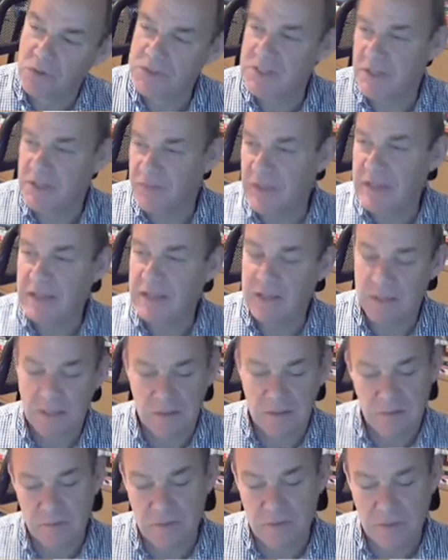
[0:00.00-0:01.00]
I think,
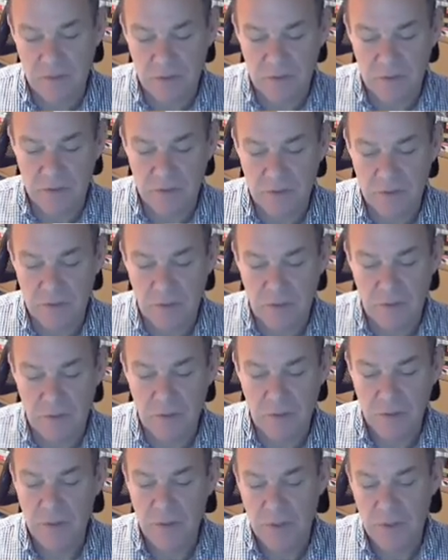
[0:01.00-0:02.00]
you know,
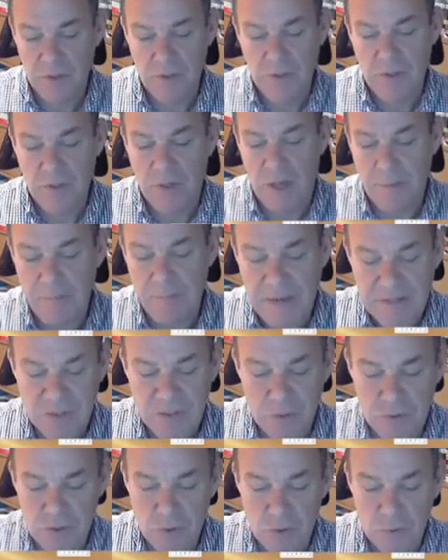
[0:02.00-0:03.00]
a
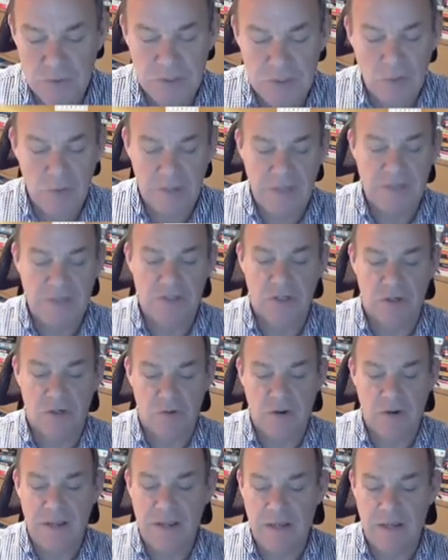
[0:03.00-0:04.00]
mentor is always looking to
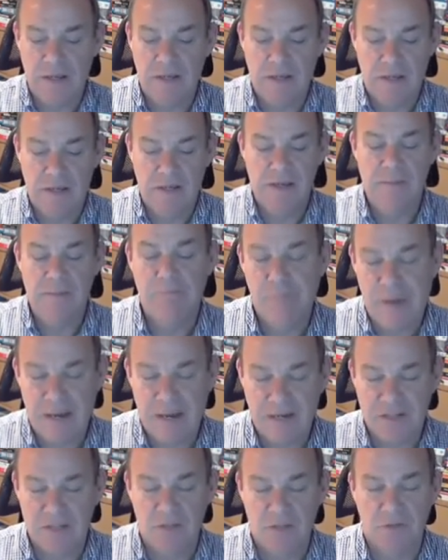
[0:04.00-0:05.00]
create an
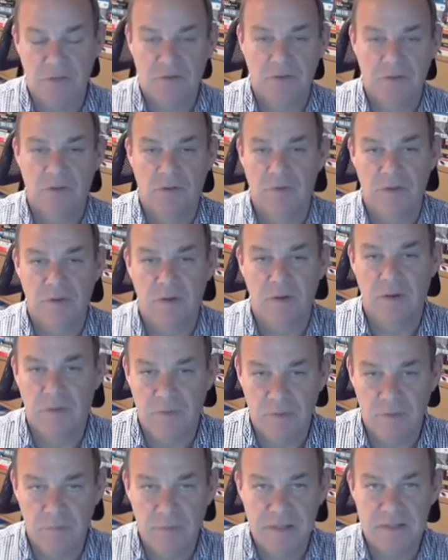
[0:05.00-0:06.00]
impact on
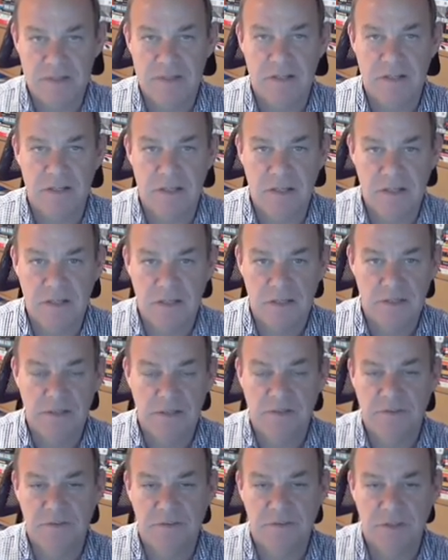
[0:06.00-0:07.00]
the mentee,
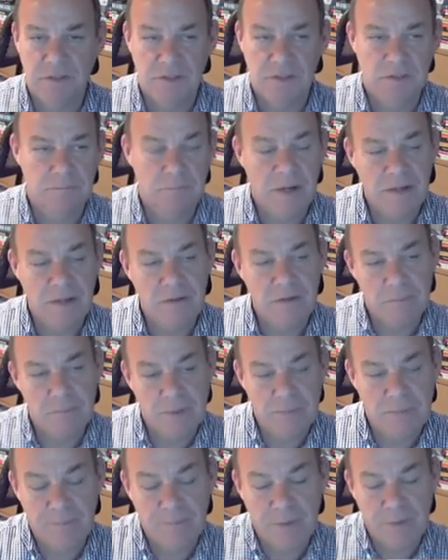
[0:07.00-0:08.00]
but
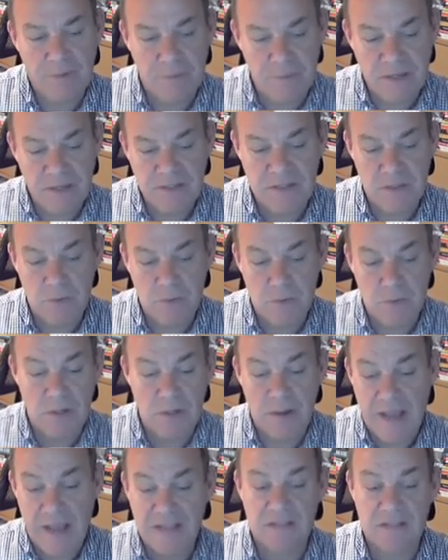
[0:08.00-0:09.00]
the mentee
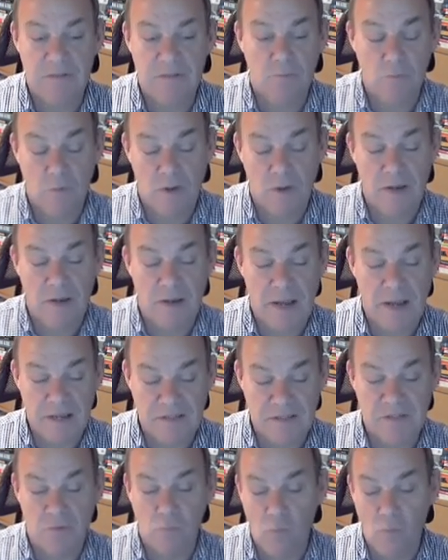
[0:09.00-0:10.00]
also
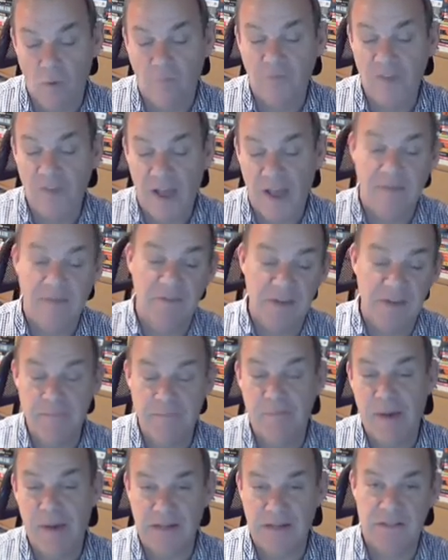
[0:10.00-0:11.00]
has to want to have an
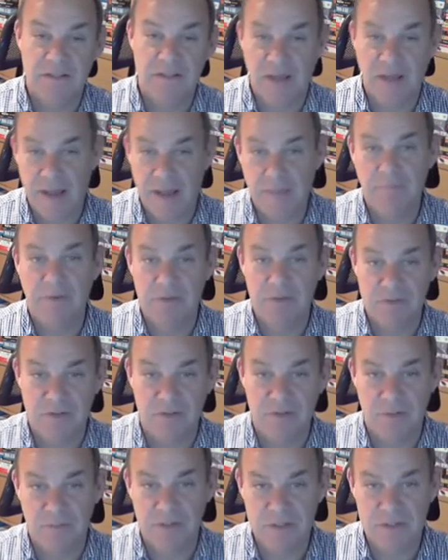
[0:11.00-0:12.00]
impact happen to
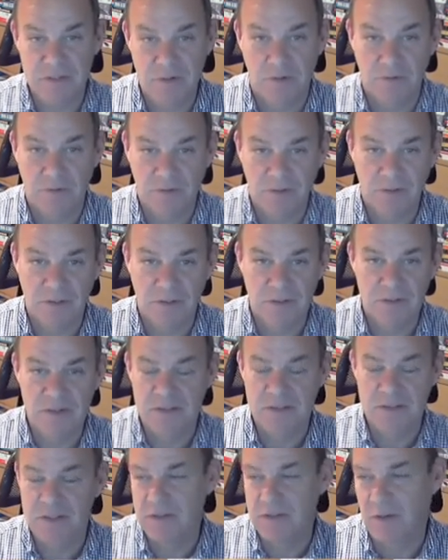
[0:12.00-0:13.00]
them. It's not, you know,
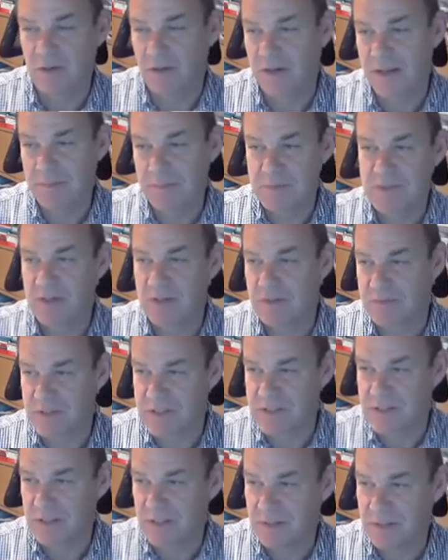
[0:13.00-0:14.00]
this is not a lip
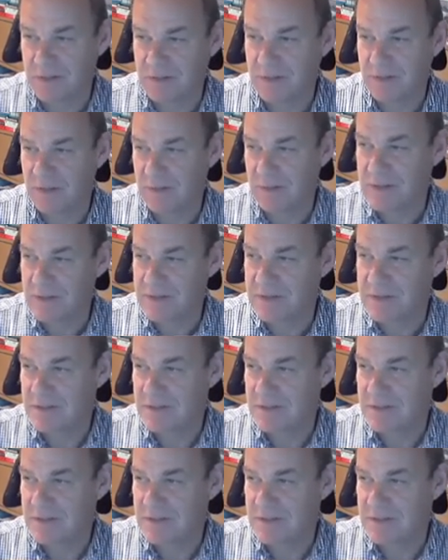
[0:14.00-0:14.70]
service thing, you know. It's